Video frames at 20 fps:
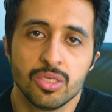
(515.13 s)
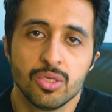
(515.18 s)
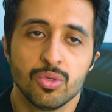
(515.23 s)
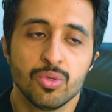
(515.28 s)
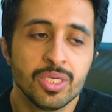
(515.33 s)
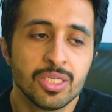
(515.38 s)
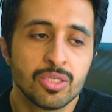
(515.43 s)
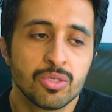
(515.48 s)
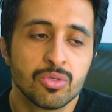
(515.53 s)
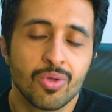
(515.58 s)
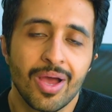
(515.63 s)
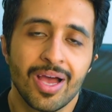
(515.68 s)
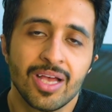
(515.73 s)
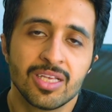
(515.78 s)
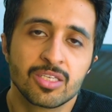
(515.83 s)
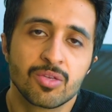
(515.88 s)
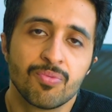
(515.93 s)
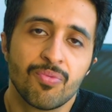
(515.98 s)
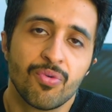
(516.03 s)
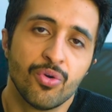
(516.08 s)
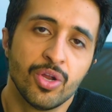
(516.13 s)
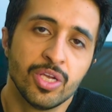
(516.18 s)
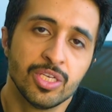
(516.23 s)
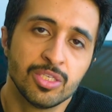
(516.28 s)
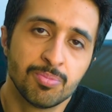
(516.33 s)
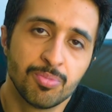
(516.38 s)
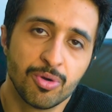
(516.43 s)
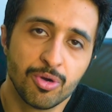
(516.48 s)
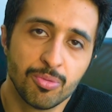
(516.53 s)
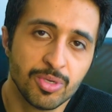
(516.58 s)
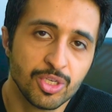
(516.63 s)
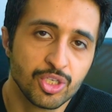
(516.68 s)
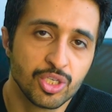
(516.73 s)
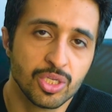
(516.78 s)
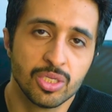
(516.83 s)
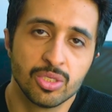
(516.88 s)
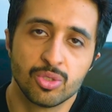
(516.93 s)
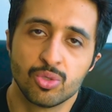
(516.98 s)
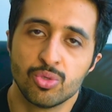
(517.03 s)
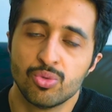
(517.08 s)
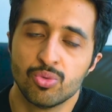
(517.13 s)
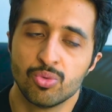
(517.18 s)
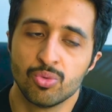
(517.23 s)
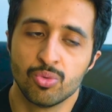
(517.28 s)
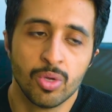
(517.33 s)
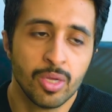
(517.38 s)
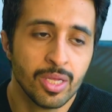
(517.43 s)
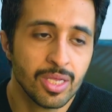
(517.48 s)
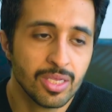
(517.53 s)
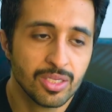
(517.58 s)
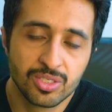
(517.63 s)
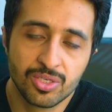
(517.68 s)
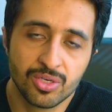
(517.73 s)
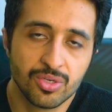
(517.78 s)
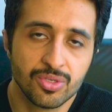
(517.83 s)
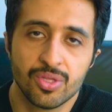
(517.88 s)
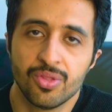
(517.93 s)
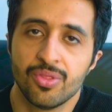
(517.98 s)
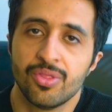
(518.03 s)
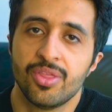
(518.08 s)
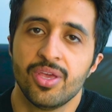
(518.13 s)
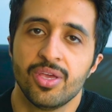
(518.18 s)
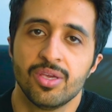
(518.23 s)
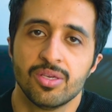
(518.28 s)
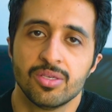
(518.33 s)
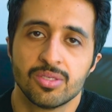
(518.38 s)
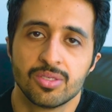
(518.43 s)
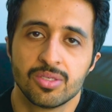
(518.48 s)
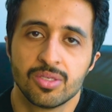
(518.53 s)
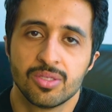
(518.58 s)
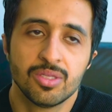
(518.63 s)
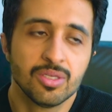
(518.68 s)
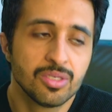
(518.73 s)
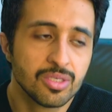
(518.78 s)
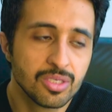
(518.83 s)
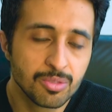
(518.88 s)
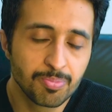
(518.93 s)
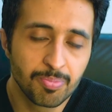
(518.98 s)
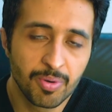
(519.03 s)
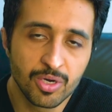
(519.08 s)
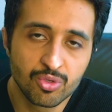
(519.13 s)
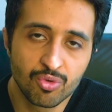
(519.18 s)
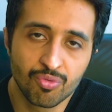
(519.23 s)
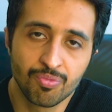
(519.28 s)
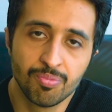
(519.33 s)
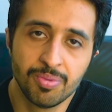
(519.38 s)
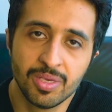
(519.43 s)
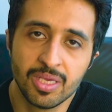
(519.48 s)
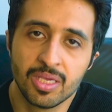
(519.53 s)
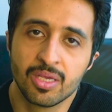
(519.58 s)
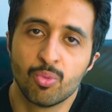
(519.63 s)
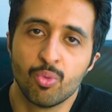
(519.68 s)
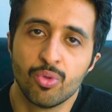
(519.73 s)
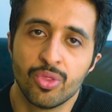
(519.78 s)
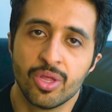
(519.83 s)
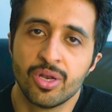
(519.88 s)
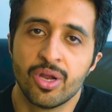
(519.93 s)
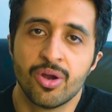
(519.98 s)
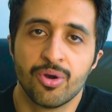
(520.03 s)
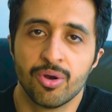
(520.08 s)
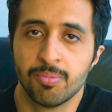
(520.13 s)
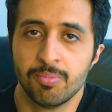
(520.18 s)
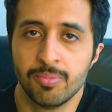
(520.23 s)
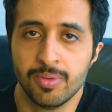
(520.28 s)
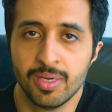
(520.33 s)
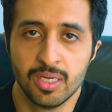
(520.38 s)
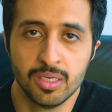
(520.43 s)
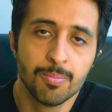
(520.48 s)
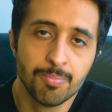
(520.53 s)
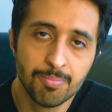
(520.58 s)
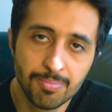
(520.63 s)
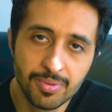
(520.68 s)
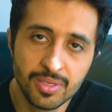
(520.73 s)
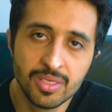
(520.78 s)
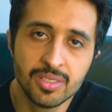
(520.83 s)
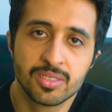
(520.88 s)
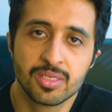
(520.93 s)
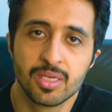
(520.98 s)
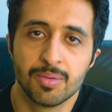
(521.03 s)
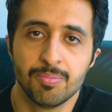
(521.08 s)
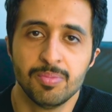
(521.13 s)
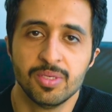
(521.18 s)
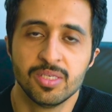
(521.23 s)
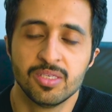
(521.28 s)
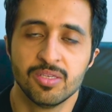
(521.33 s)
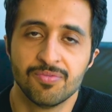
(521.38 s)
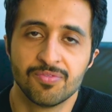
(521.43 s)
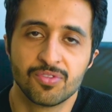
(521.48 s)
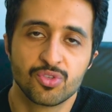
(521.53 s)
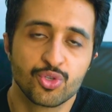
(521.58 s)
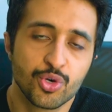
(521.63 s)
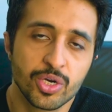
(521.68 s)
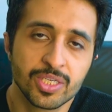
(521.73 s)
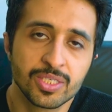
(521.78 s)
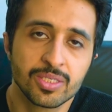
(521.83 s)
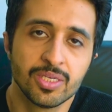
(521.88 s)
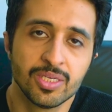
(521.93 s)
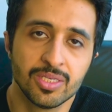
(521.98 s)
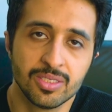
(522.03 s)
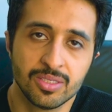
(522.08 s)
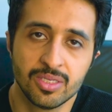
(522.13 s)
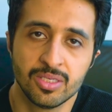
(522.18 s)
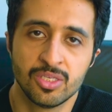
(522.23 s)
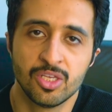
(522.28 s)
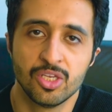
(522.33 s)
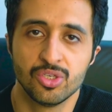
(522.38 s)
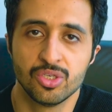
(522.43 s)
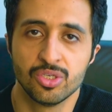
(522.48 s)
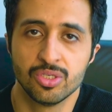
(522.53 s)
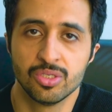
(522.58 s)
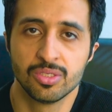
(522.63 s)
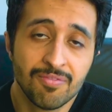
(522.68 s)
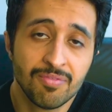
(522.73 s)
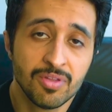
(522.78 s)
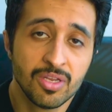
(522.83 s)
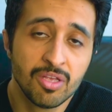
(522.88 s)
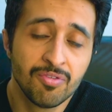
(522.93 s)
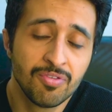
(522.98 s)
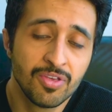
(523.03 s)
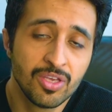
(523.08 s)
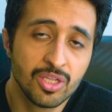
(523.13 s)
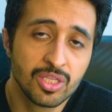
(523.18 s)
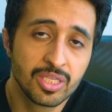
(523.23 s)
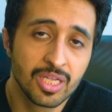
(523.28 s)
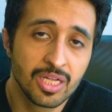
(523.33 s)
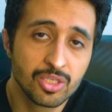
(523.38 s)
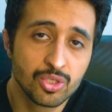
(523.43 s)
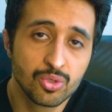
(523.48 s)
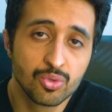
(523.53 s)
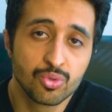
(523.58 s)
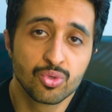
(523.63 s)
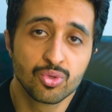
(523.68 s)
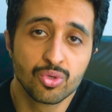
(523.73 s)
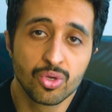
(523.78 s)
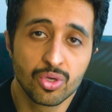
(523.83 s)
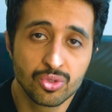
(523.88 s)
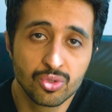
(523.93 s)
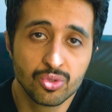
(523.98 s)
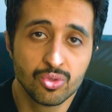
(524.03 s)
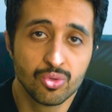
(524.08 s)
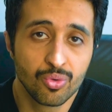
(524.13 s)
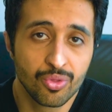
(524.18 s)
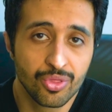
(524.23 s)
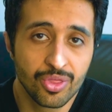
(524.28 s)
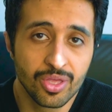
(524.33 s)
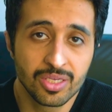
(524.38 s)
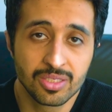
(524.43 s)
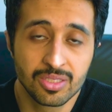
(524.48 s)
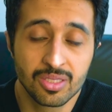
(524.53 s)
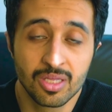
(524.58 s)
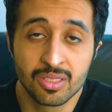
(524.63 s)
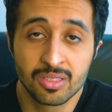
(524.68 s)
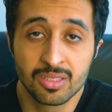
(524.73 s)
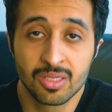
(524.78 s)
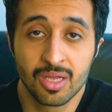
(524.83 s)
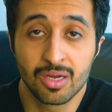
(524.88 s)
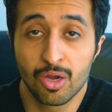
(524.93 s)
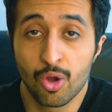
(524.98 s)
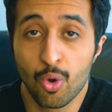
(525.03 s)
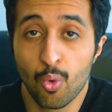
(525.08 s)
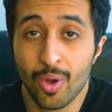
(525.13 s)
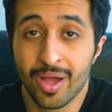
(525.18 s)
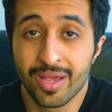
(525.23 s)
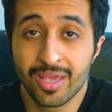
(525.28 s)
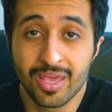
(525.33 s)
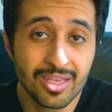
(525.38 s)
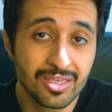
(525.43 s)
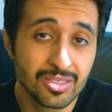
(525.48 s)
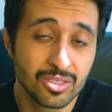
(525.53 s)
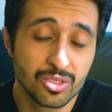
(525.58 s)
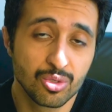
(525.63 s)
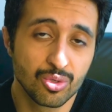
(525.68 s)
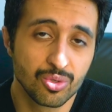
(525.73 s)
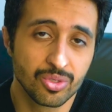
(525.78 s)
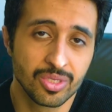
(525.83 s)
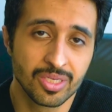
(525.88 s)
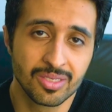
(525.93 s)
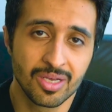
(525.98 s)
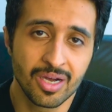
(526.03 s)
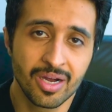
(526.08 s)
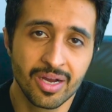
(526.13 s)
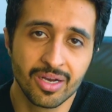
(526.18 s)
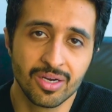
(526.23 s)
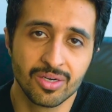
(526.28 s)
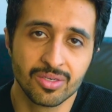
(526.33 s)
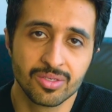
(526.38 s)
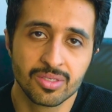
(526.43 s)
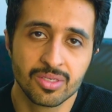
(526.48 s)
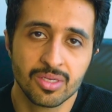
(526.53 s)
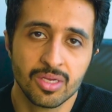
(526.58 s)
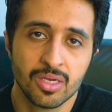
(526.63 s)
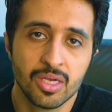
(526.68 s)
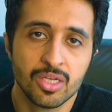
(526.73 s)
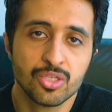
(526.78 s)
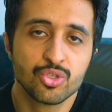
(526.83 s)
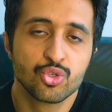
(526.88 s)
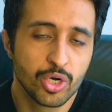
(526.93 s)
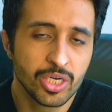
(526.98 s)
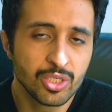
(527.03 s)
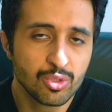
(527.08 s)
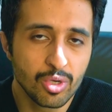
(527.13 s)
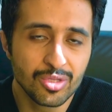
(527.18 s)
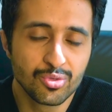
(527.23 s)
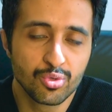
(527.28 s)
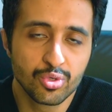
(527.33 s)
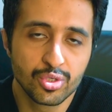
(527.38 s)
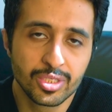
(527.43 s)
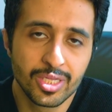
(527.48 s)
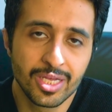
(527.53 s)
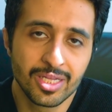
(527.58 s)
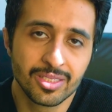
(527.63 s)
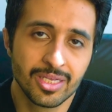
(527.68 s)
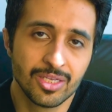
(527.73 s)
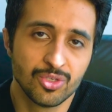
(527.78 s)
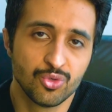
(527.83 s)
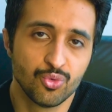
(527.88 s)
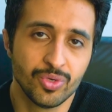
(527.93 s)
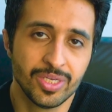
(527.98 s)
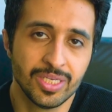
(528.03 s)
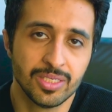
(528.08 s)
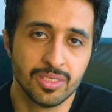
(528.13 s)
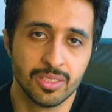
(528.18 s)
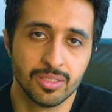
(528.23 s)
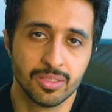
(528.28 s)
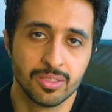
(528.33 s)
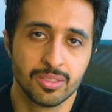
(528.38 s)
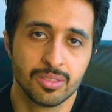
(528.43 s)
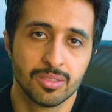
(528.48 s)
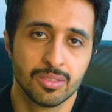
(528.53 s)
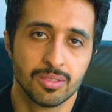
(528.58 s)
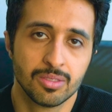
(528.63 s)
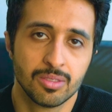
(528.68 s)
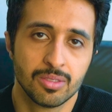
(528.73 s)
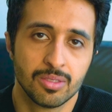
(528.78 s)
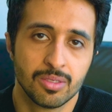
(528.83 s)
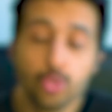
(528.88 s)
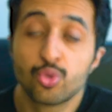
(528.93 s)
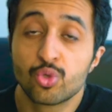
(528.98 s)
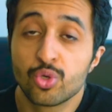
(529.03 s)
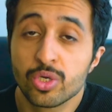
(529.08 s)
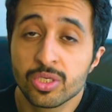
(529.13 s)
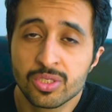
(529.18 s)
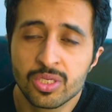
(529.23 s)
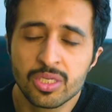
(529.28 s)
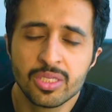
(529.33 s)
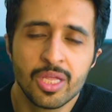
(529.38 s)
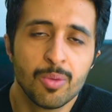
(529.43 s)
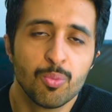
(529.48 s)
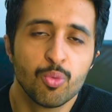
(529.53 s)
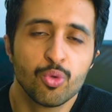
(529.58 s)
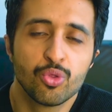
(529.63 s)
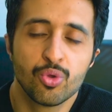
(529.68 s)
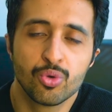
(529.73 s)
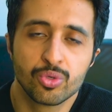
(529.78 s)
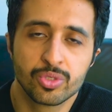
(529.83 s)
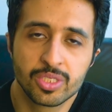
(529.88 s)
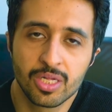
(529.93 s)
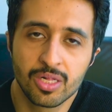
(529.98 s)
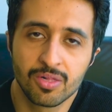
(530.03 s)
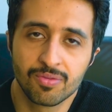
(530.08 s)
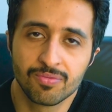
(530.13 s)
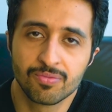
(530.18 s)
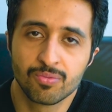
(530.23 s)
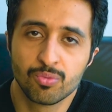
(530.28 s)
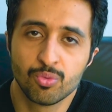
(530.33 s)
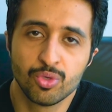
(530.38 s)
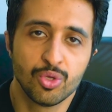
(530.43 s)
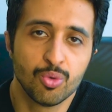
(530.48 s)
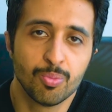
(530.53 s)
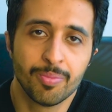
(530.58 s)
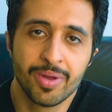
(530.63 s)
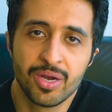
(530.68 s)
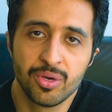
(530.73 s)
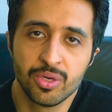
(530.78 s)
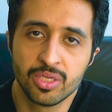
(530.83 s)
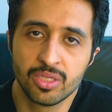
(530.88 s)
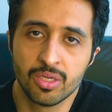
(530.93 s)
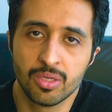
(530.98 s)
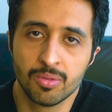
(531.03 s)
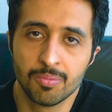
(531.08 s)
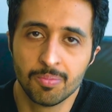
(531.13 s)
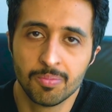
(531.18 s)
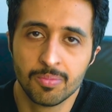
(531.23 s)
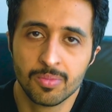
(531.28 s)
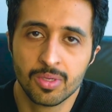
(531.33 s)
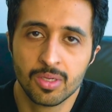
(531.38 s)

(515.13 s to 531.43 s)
You need to ask for his permission to do certain things. This is part of being with an Arab man. Be submissive, trust his decision. Even if he tells you to not do things that go against your desires, try to understand his reasons. You trusted him with yourself when you married him.